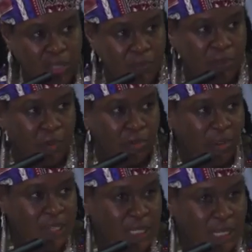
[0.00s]
quite a bit
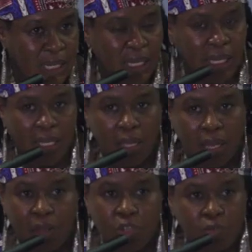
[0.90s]
already,
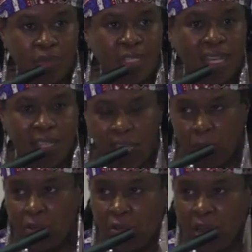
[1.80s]
to really
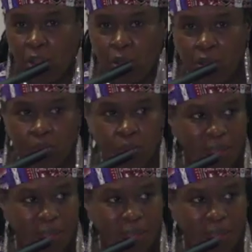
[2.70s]
elaborate on